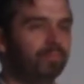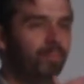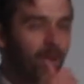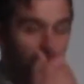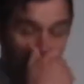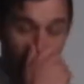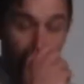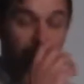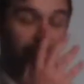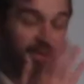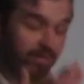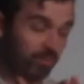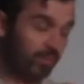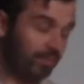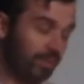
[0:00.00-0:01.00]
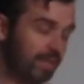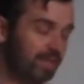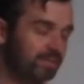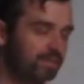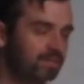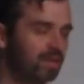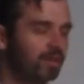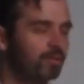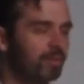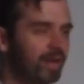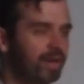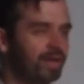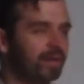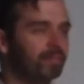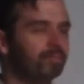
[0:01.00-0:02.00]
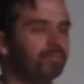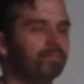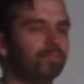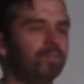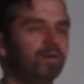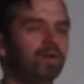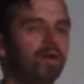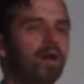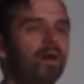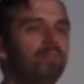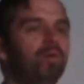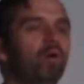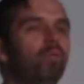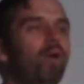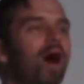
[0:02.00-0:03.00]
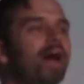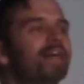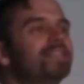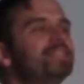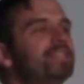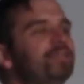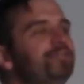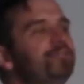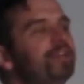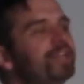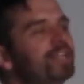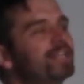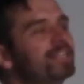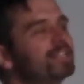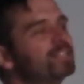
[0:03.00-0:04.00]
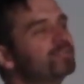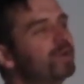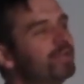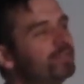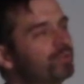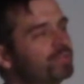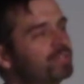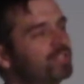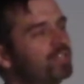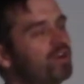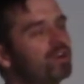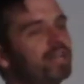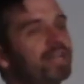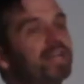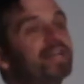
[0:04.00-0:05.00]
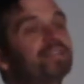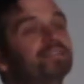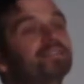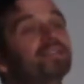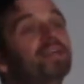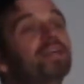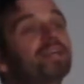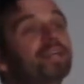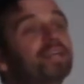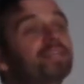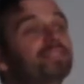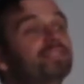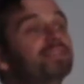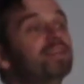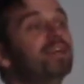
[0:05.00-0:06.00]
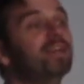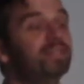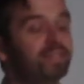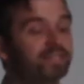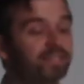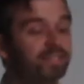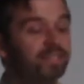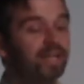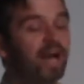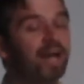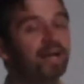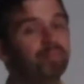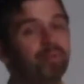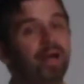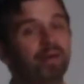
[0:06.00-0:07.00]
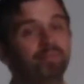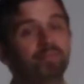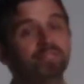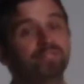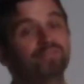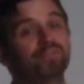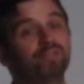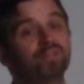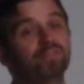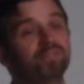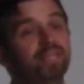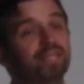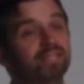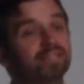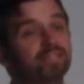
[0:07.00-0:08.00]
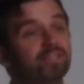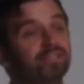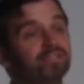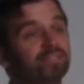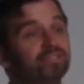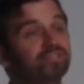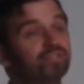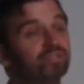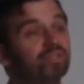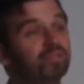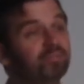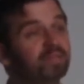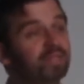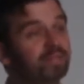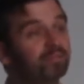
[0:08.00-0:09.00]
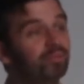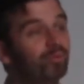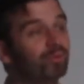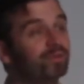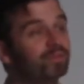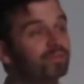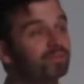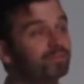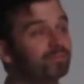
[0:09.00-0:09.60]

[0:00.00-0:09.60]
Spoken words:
Okay, well, because it's not obeying him. But why is he feeling this way towards the donkey? Kids, this entire Bible is full of things that are extremely important.